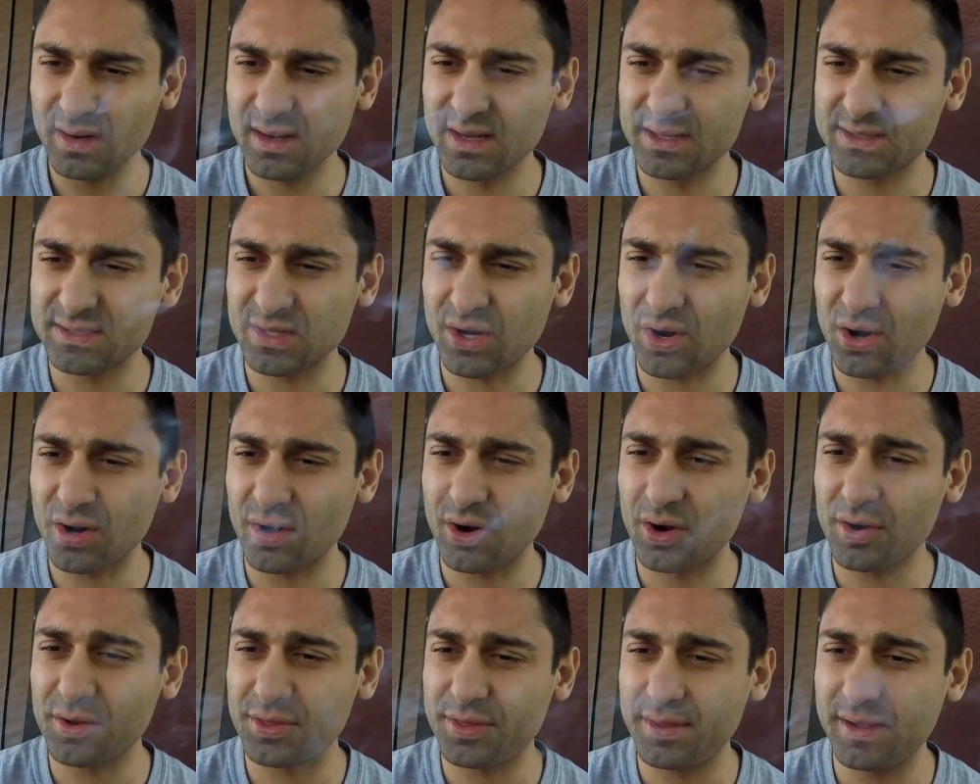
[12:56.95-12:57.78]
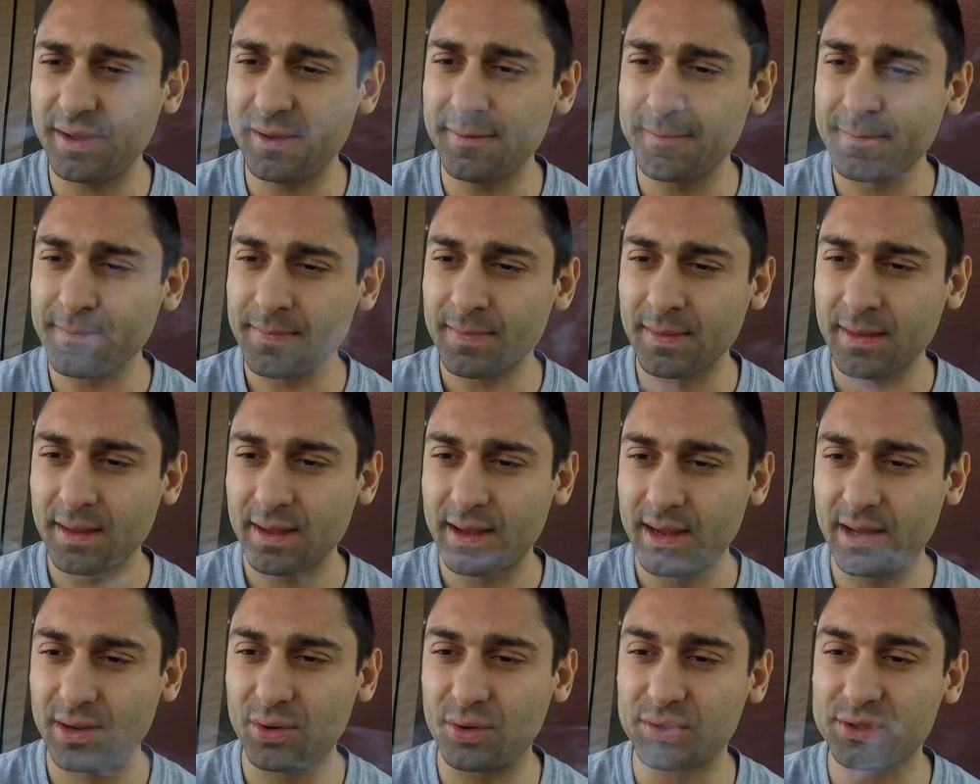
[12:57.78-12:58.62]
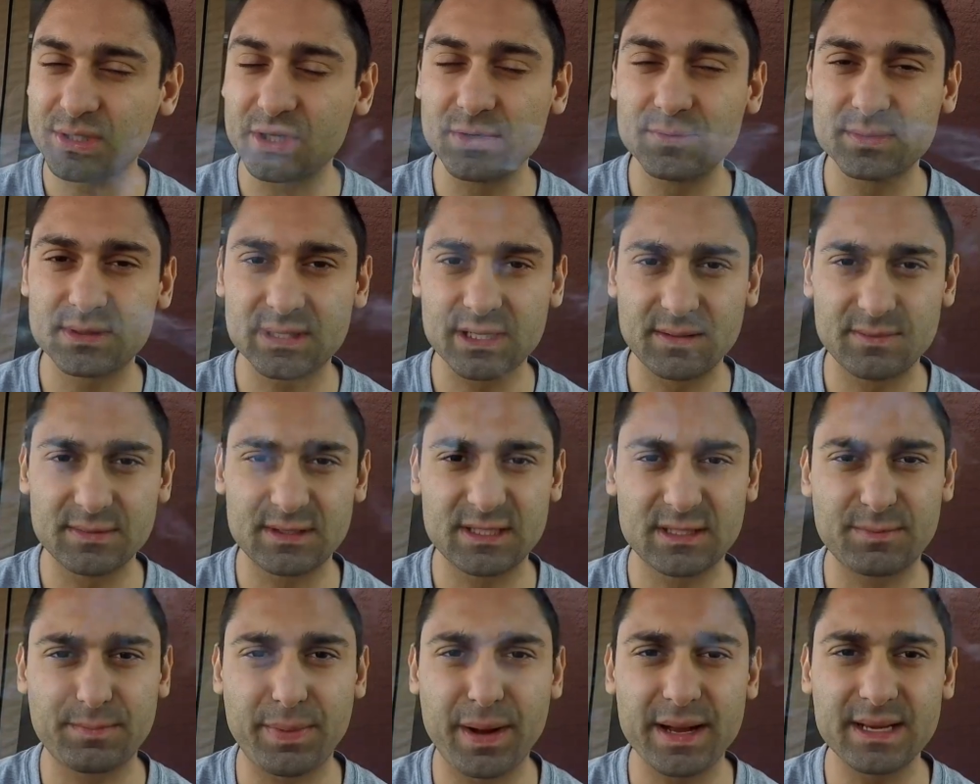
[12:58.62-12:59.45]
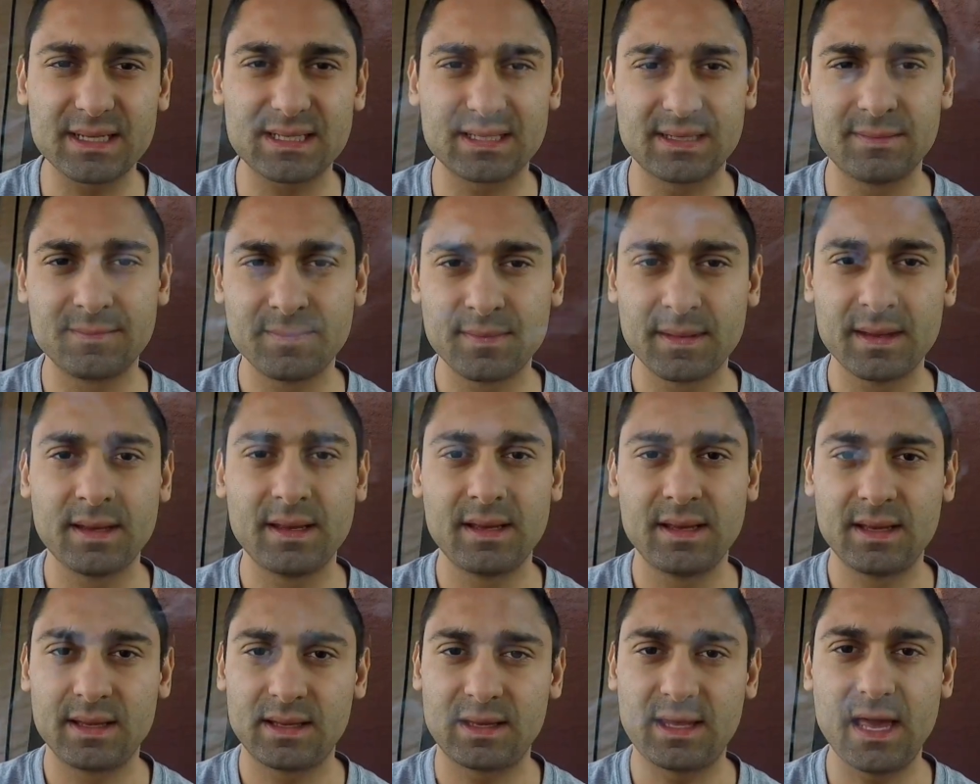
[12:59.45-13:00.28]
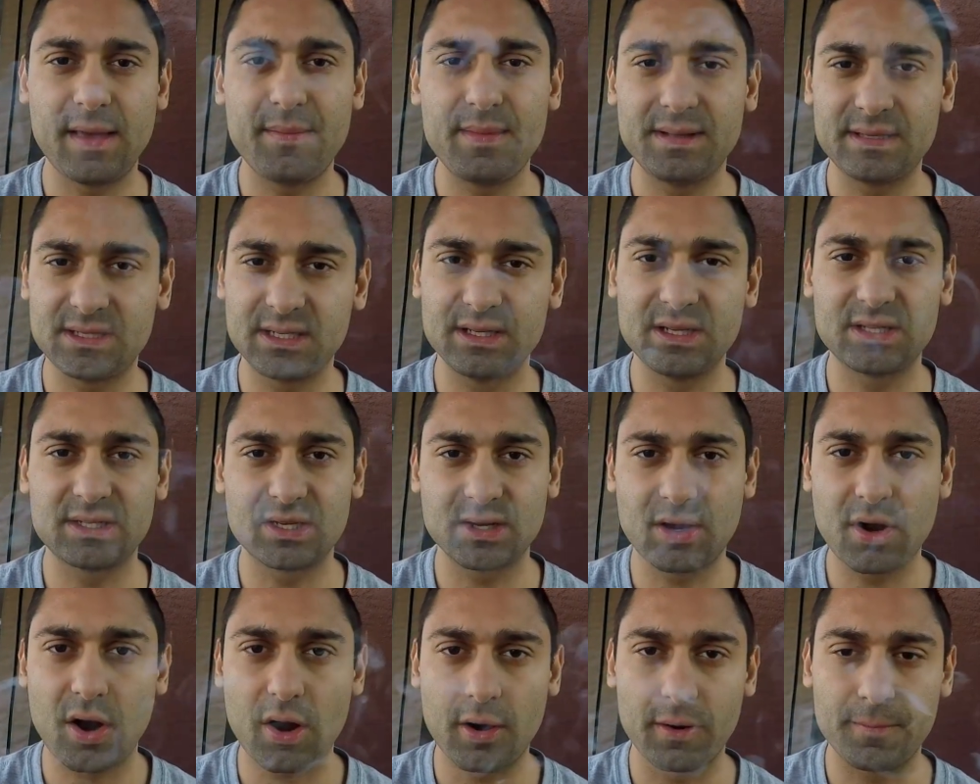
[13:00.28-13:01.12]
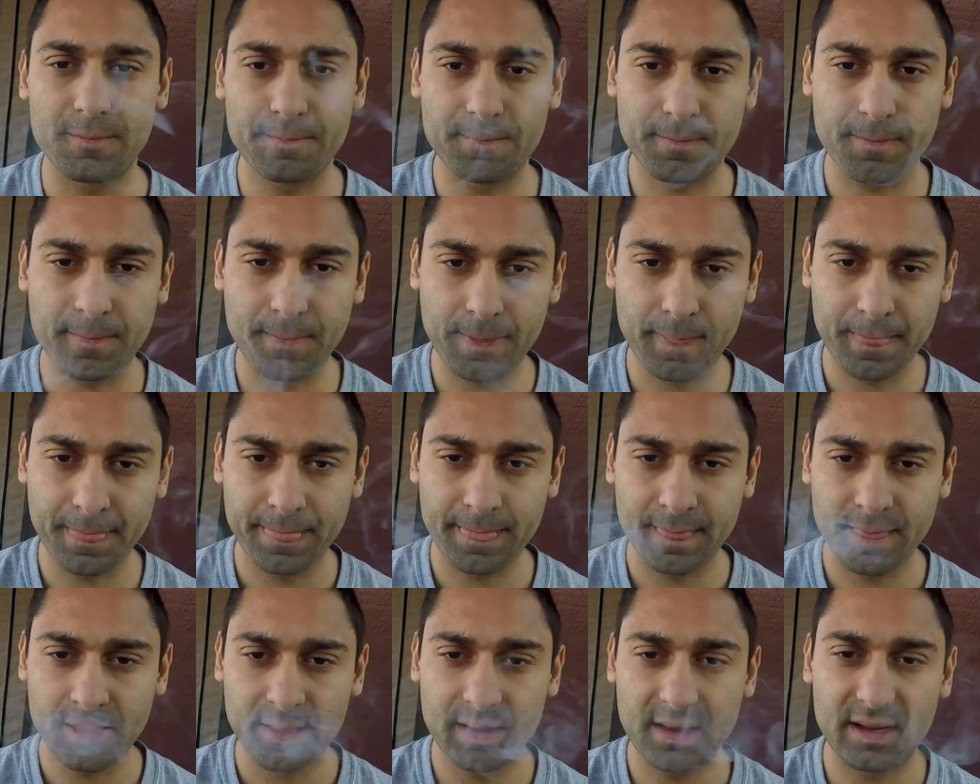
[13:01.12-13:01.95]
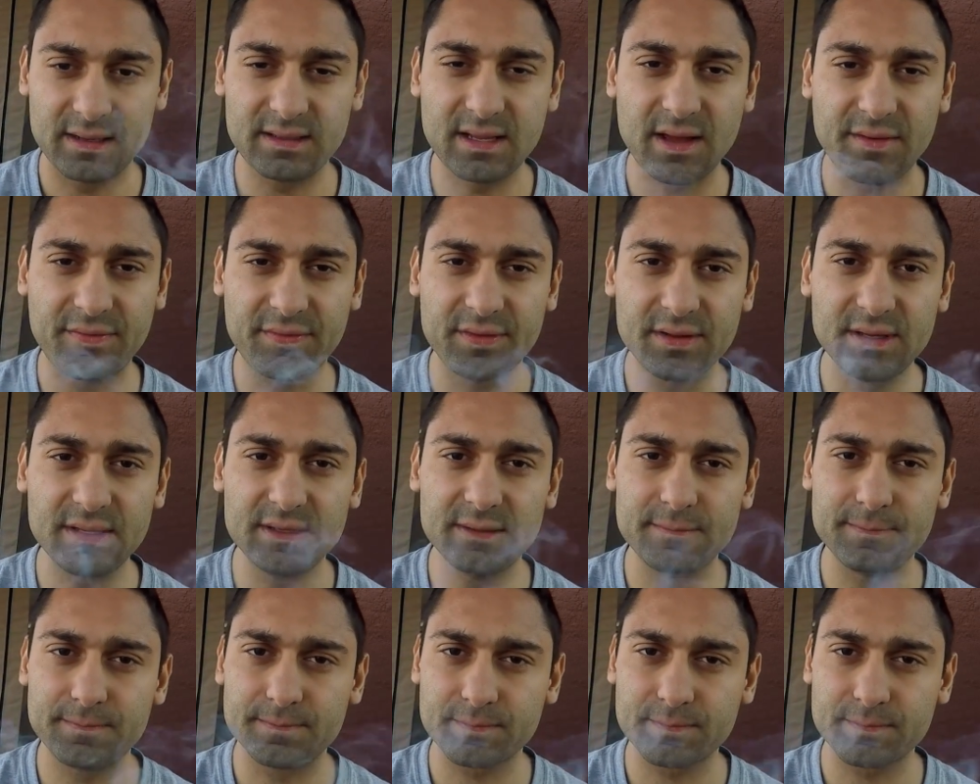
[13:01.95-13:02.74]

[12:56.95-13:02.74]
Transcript: It's earthy, and also some spice came into the cigar. I definitely